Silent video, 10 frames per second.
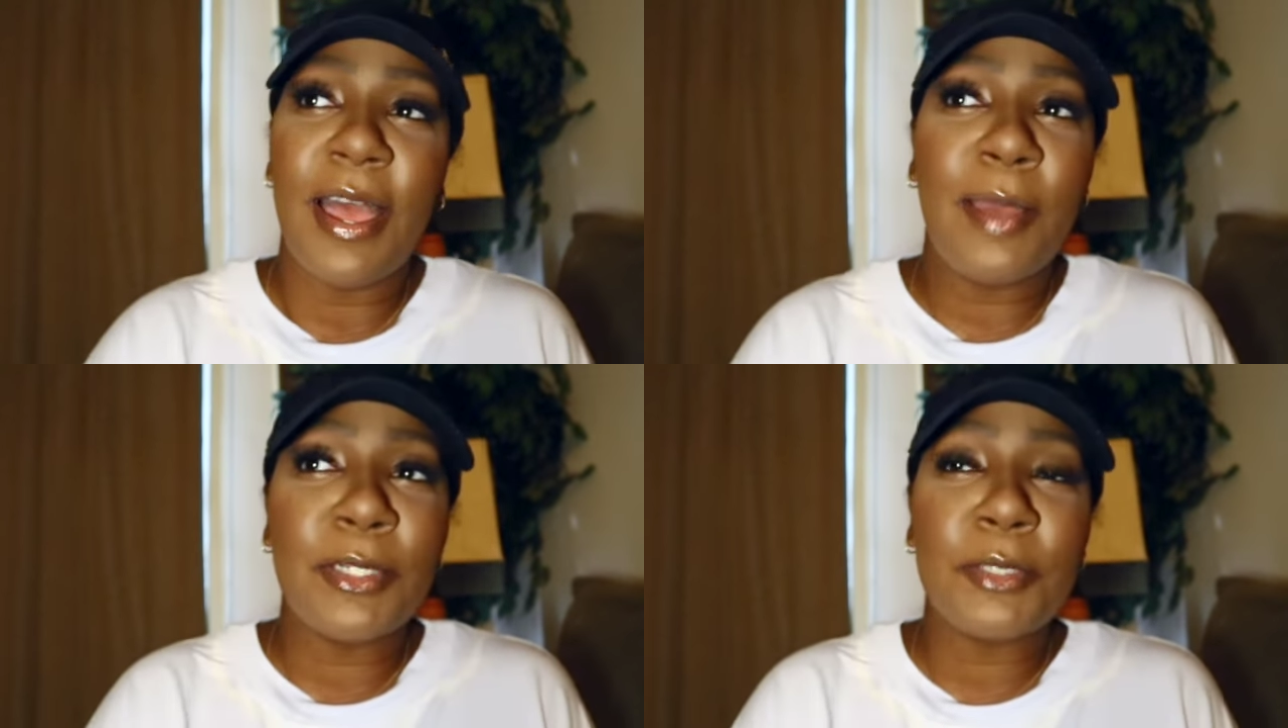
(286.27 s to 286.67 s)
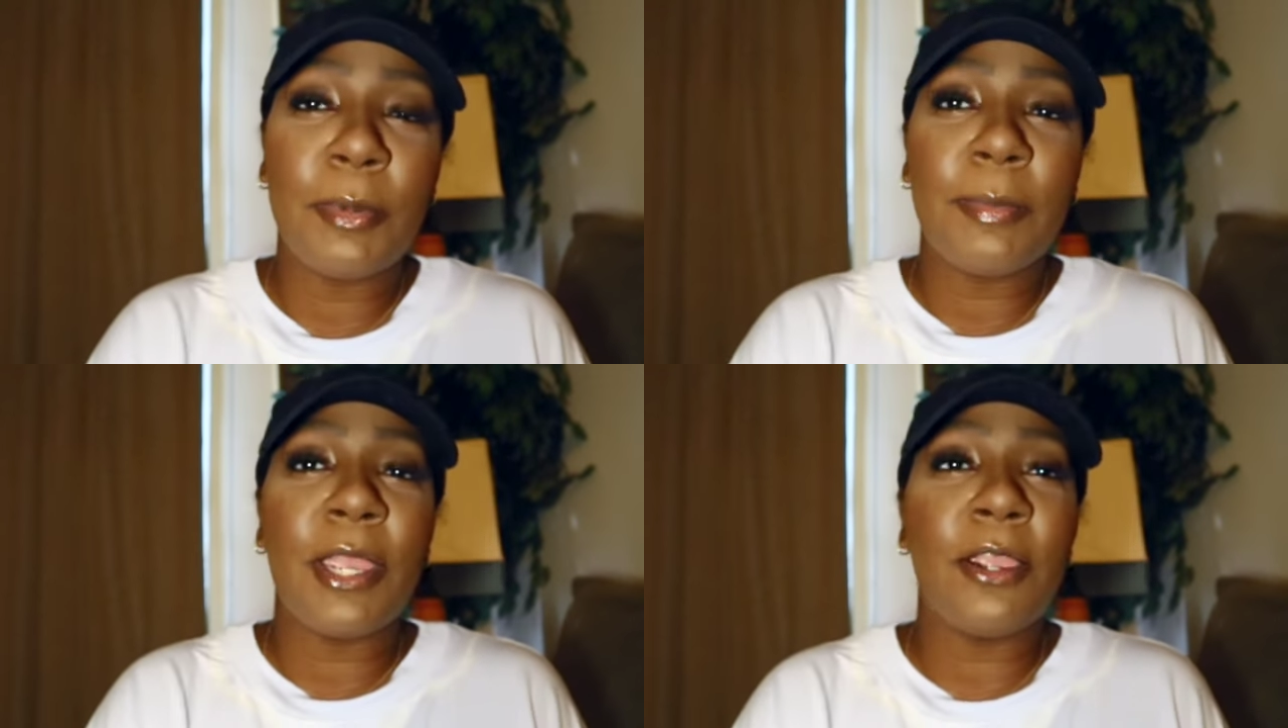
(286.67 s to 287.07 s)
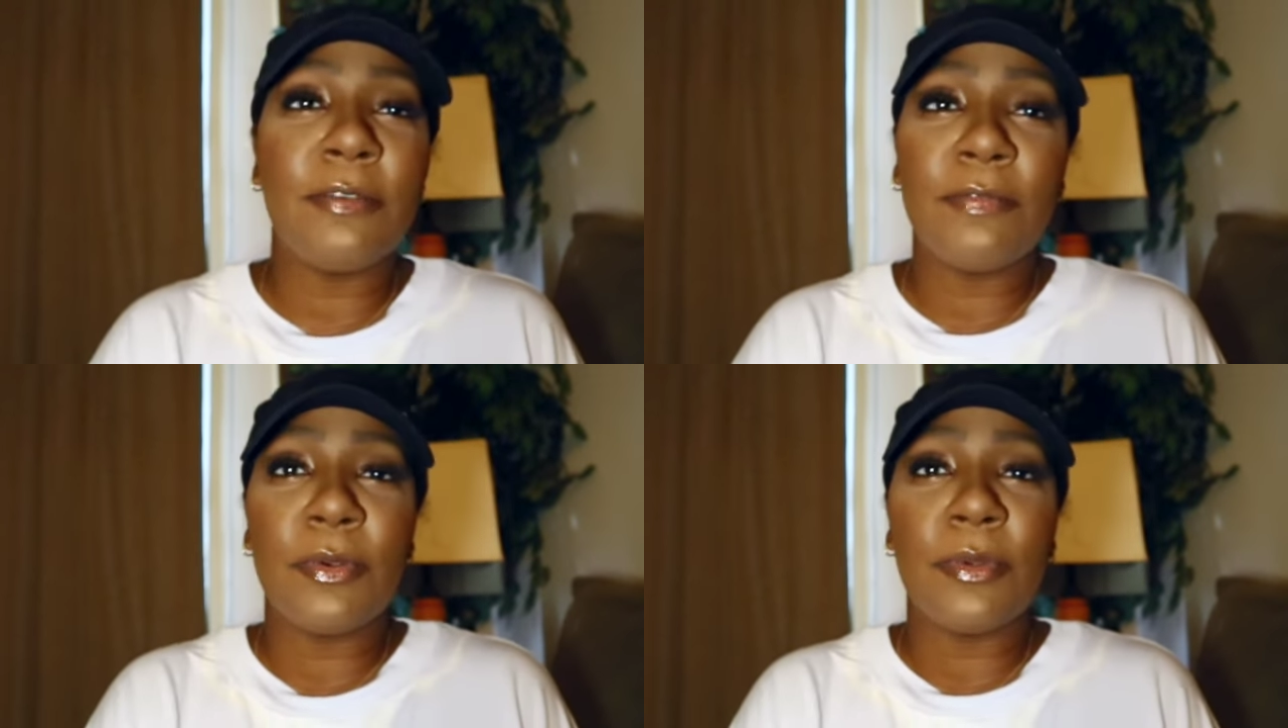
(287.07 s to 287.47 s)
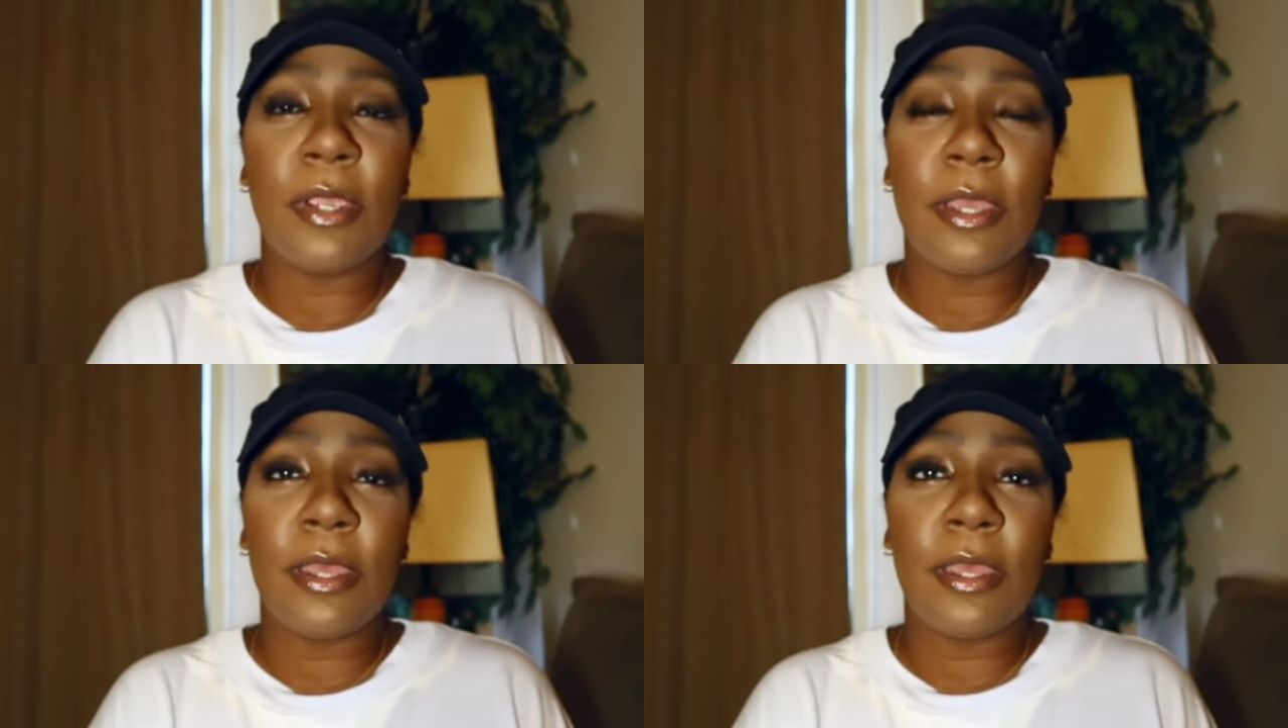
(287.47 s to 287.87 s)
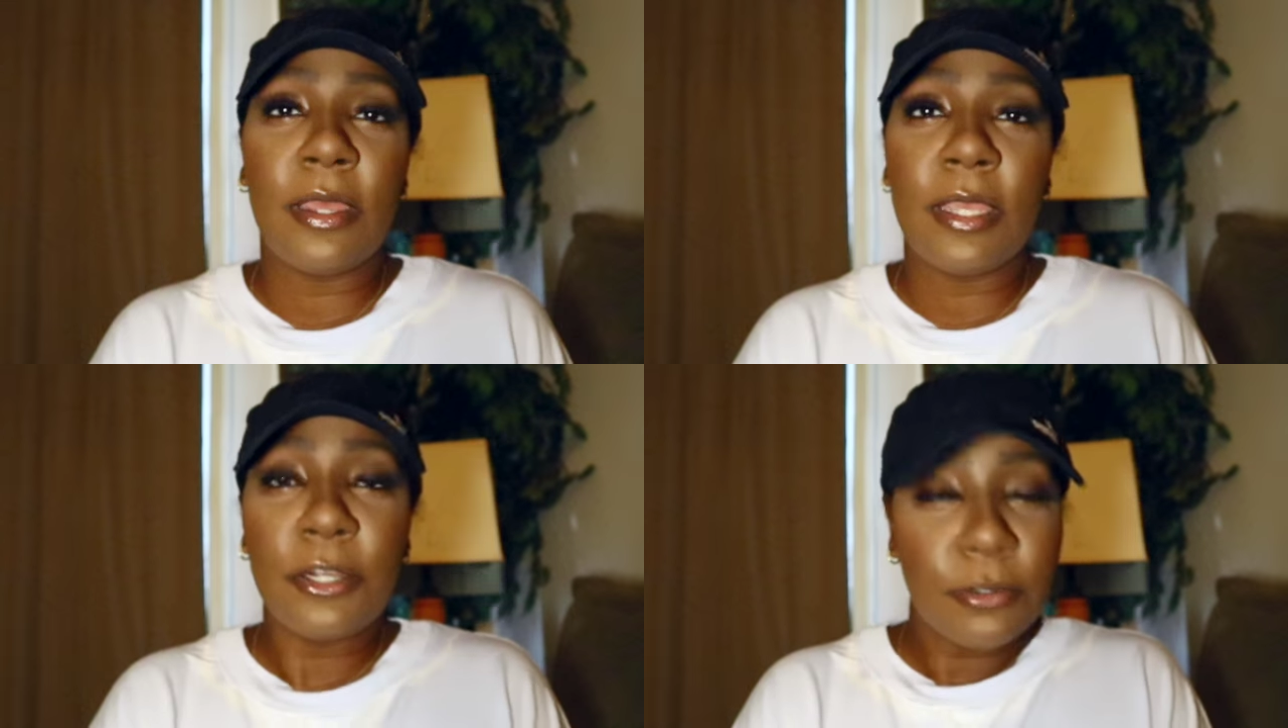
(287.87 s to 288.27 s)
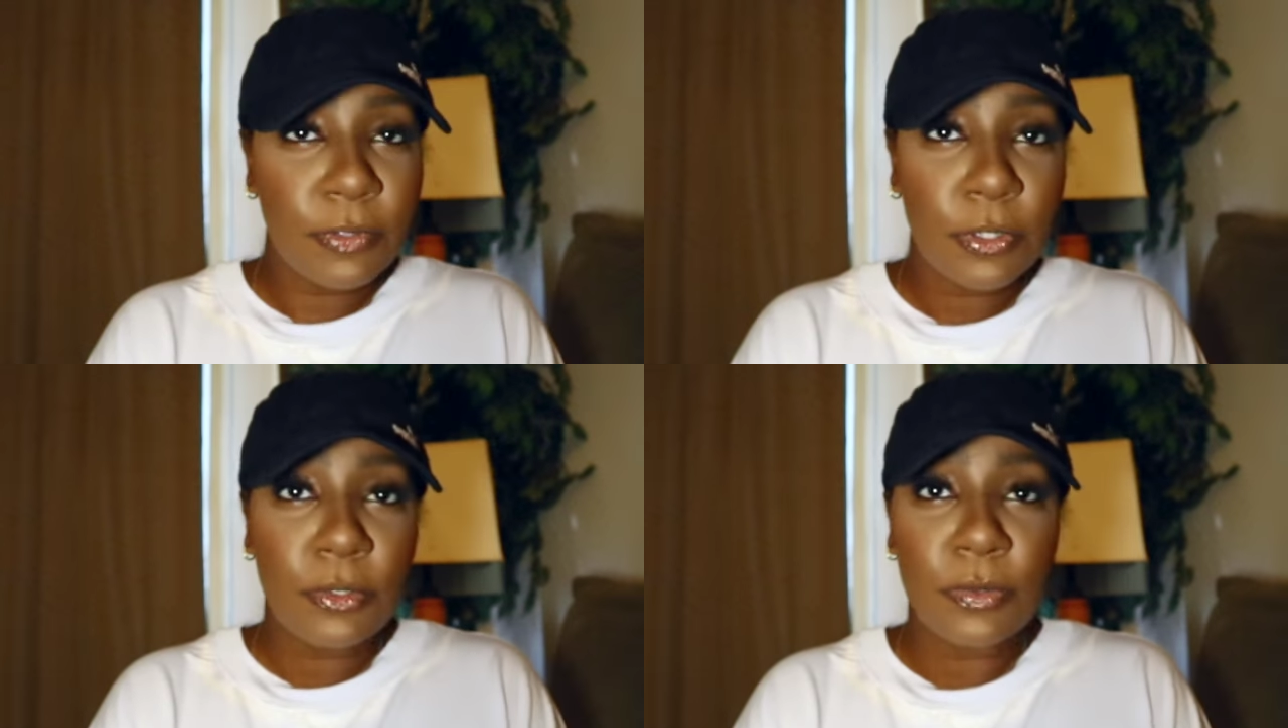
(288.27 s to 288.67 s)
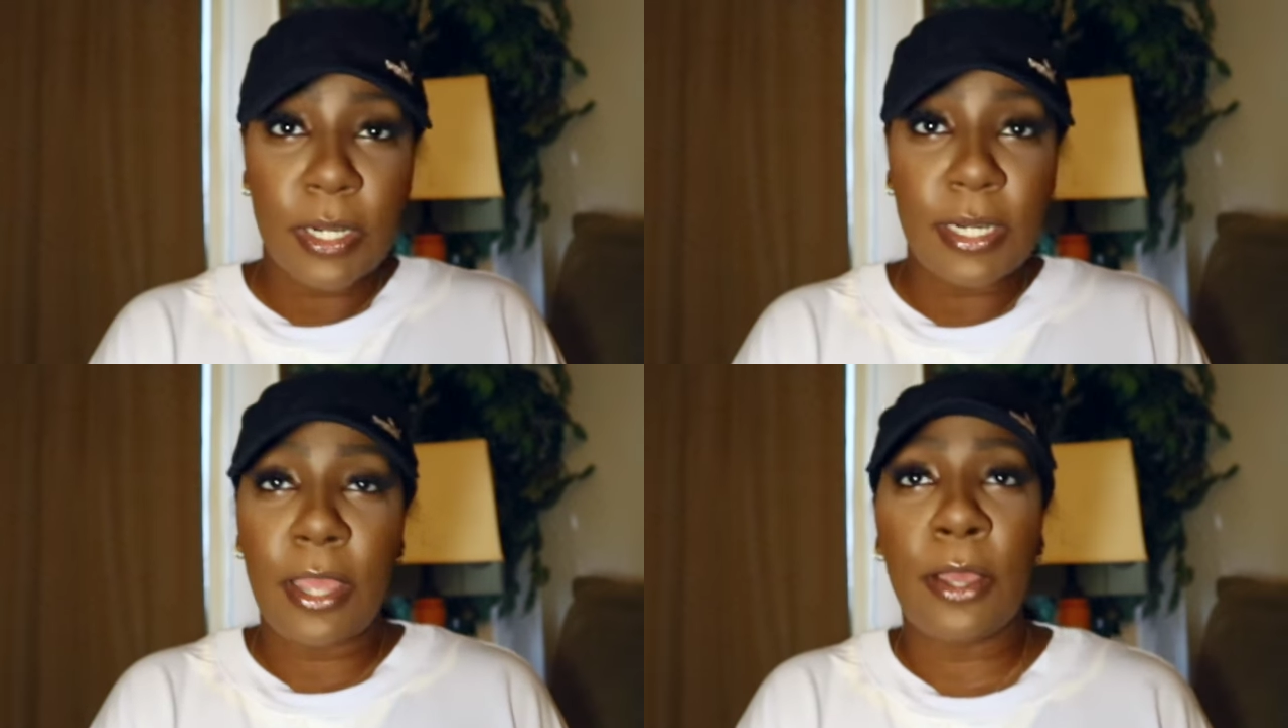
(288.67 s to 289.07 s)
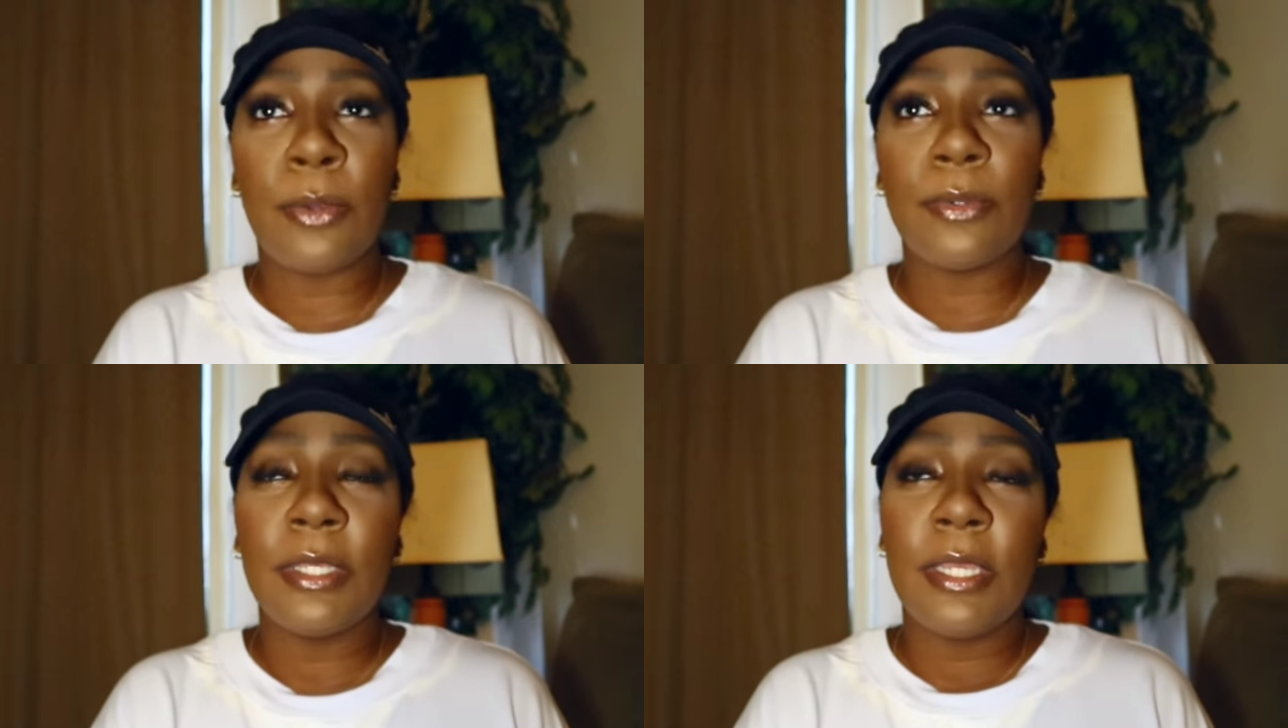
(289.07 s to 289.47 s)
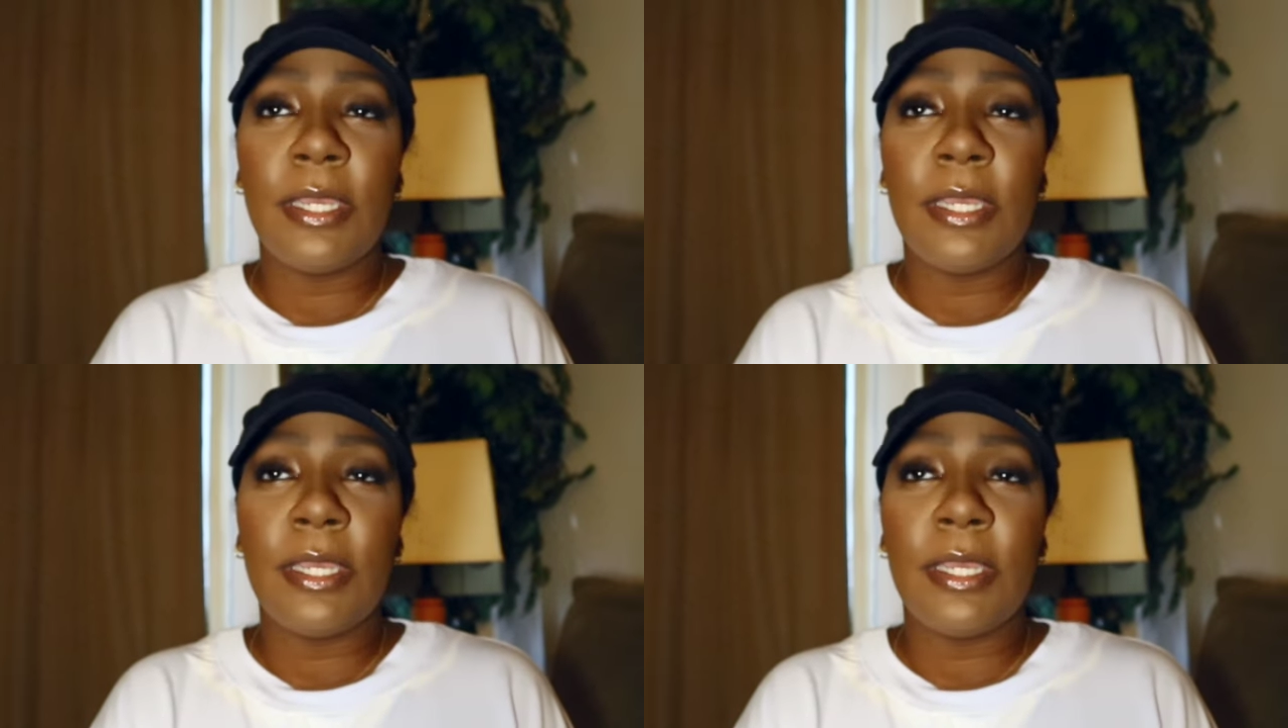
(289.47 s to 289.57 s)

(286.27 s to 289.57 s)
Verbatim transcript: I'm just preparing for uh, interviews right now